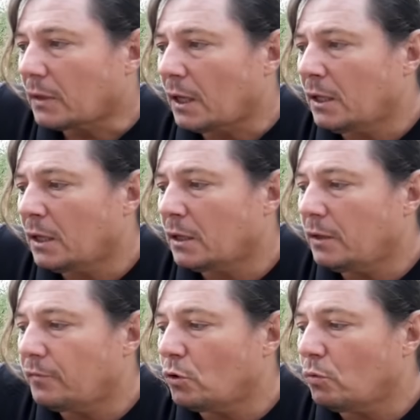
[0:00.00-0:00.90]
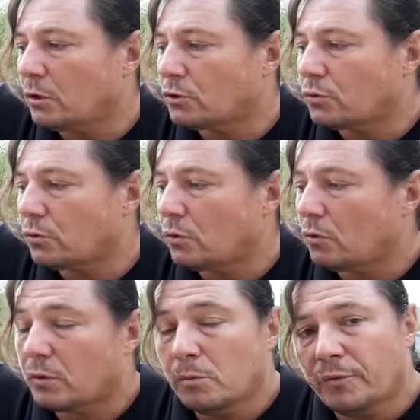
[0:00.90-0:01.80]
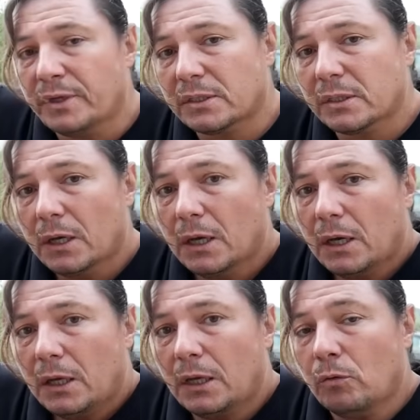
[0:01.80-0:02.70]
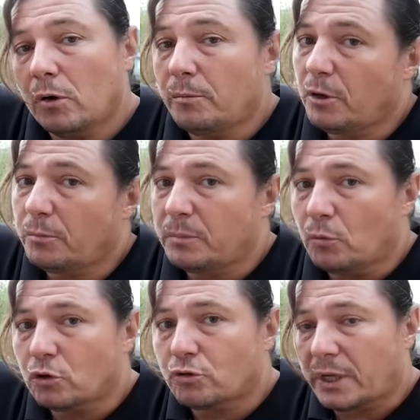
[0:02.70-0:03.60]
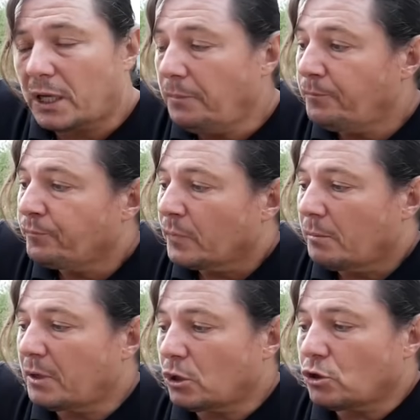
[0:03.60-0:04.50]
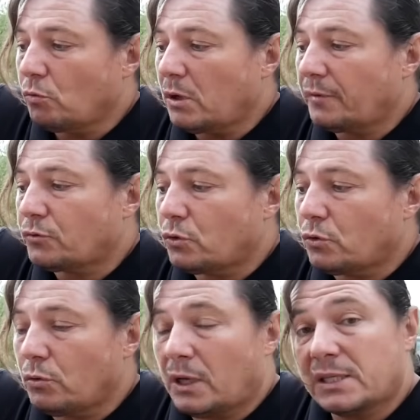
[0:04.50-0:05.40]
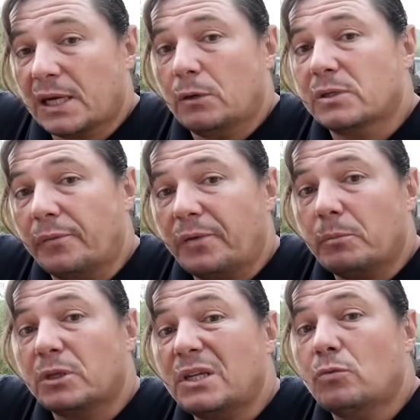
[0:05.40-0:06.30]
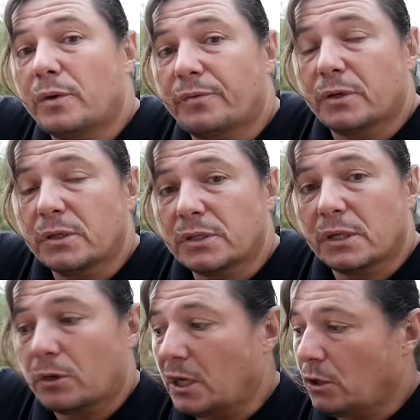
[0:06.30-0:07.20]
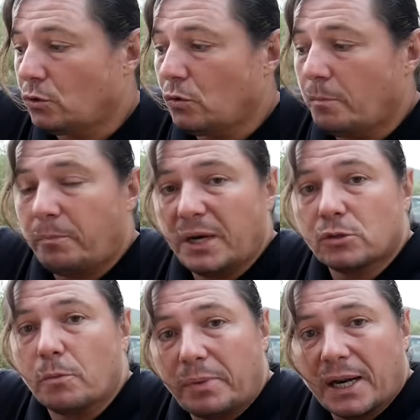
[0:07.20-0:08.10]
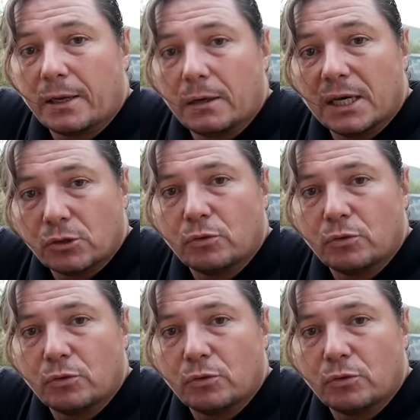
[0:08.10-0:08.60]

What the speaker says: Now if you want to remove it, it will be a bit more tricky because you will have to do exactly the same thing but in reverse. Okay, you'll place the plier as